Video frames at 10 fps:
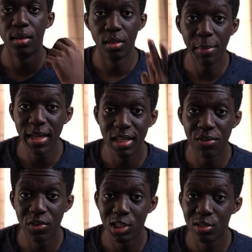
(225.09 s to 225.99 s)
The main
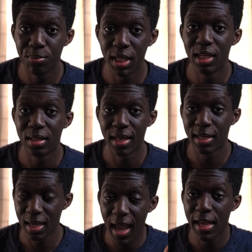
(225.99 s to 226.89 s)
difference being
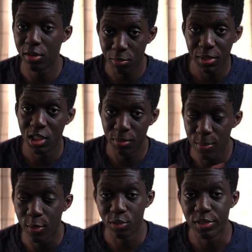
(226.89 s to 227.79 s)
that Kaido beats
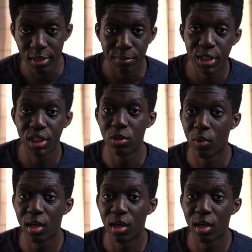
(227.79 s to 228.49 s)
people into submission,